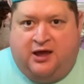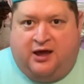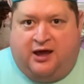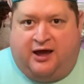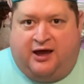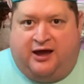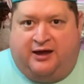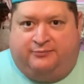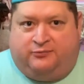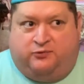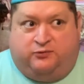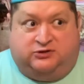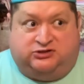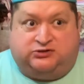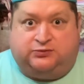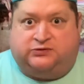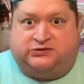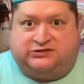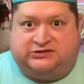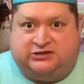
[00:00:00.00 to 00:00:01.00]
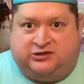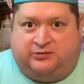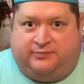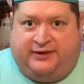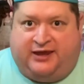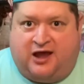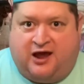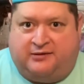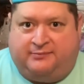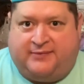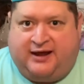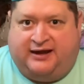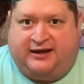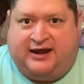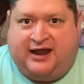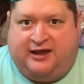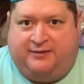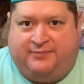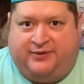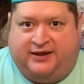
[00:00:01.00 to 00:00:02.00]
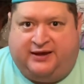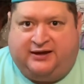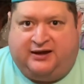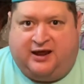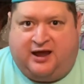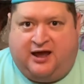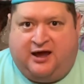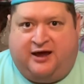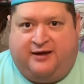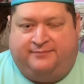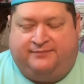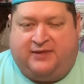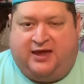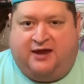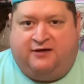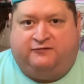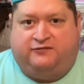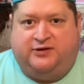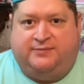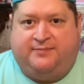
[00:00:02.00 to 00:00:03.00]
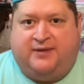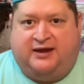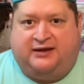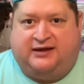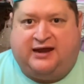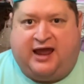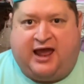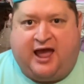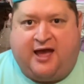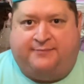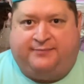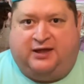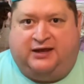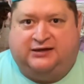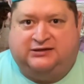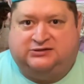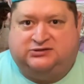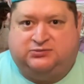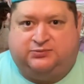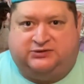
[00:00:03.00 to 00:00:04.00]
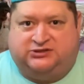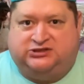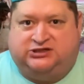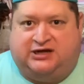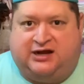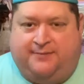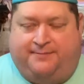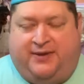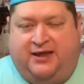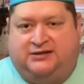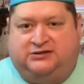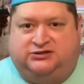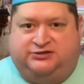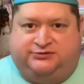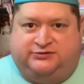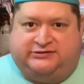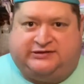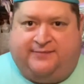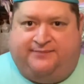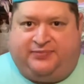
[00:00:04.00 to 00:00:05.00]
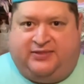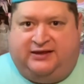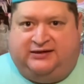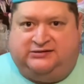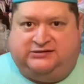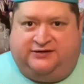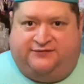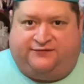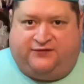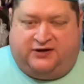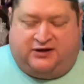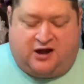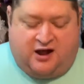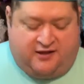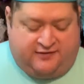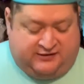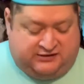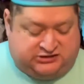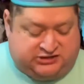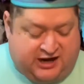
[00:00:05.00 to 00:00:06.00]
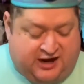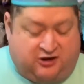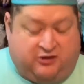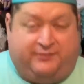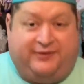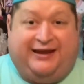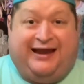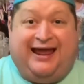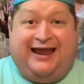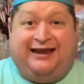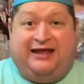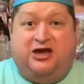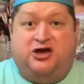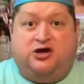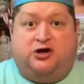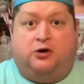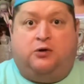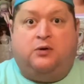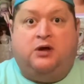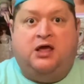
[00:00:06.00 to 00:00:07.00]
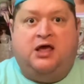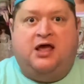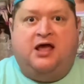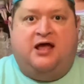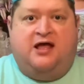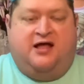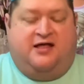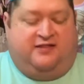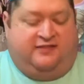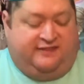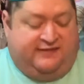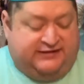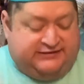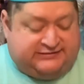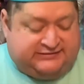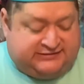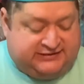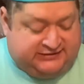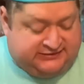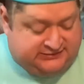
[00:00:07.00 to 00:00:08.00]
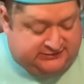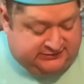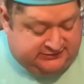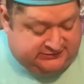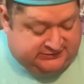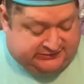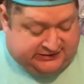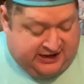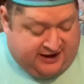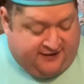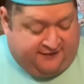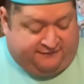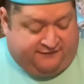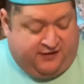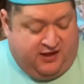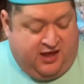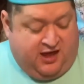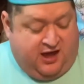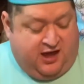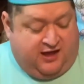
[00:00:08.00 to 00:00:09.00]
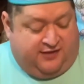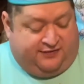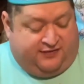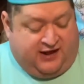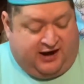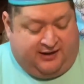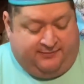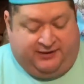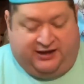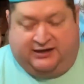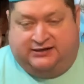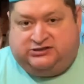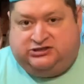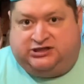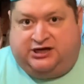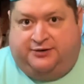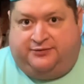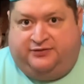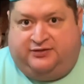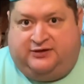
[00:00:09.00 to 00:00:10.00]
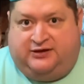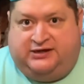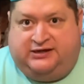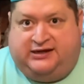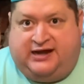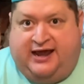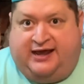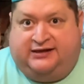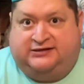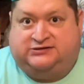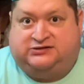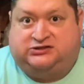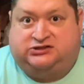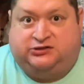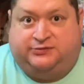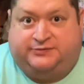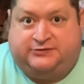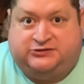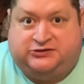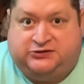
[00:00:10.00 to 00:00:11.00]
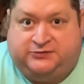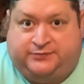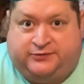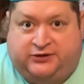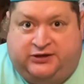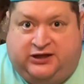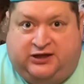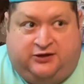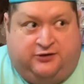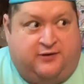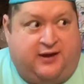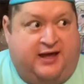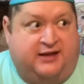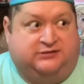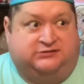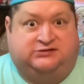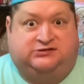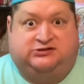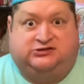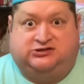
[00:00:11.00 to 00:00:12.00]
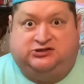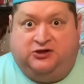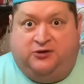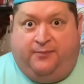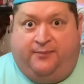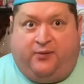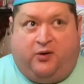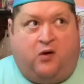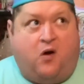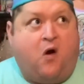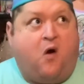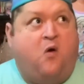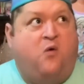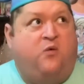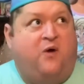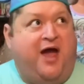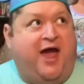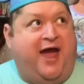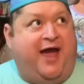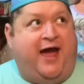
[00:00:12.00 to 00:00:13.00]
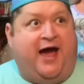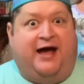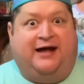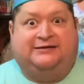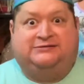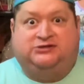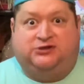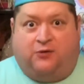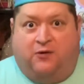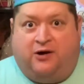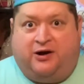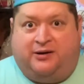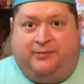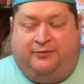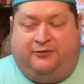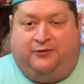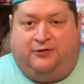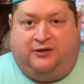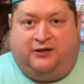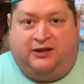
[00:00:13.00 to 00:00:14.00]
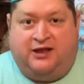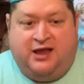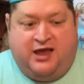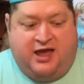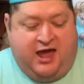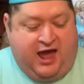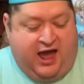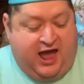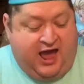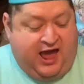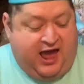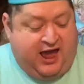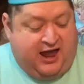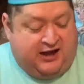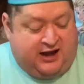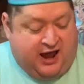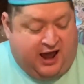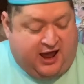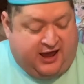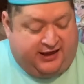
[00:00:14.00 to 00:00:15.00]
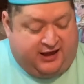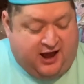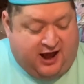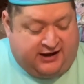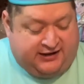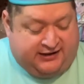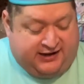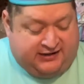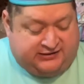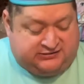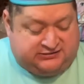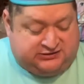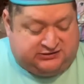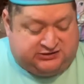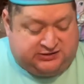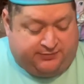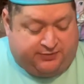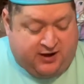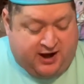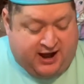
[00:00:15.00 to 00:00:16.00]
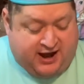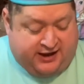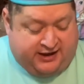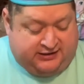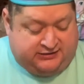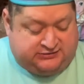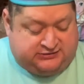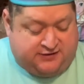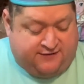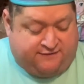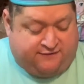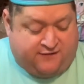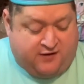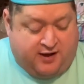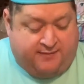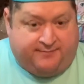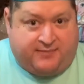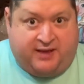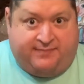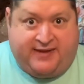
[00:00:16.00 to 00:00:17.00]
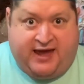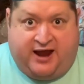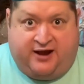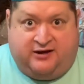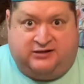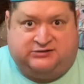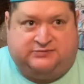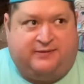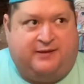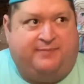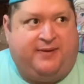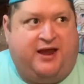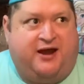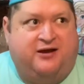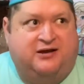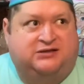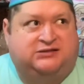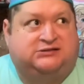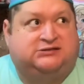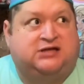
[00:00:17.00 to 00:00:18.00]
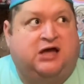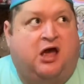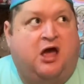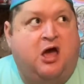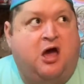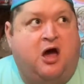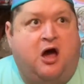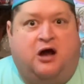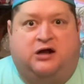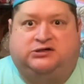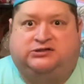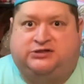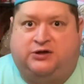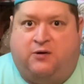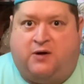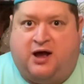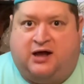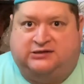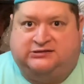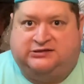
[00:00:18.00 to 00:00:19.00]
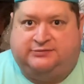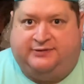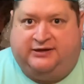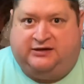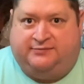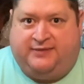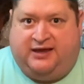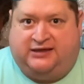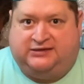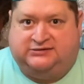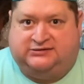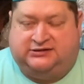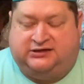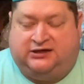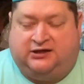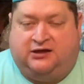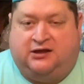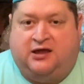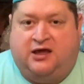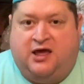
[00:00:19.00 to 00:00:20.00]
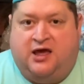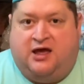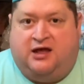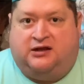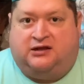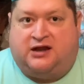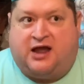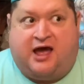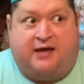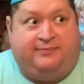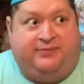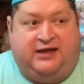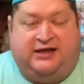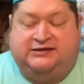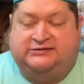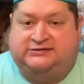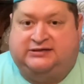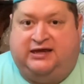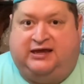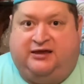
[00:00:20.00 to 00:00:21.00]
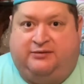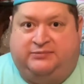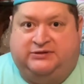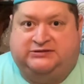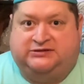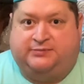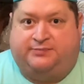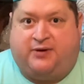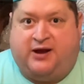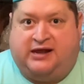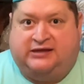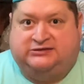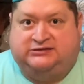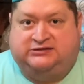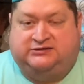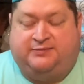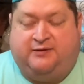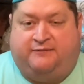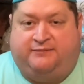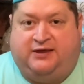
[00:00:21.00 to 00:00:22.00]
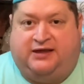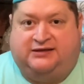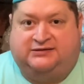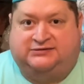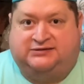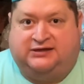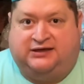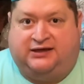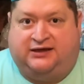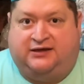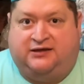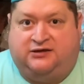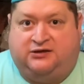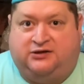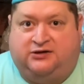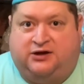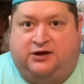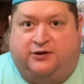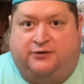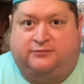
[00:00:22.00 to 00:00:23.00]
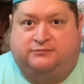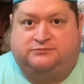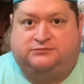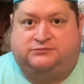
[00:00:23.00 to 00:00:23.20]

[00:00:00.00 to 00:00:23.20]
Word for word: um, which will still be on Monday, but um, every Monday I'm going to switch it up and do something different on the channel. But anywho, this Disney stuff that I'm going to share with you today is super, super cute and super way adorable. And I got it as a surprise from my parents. My parents are so awesome and amazing, not because they get me surprises, but because they, you know,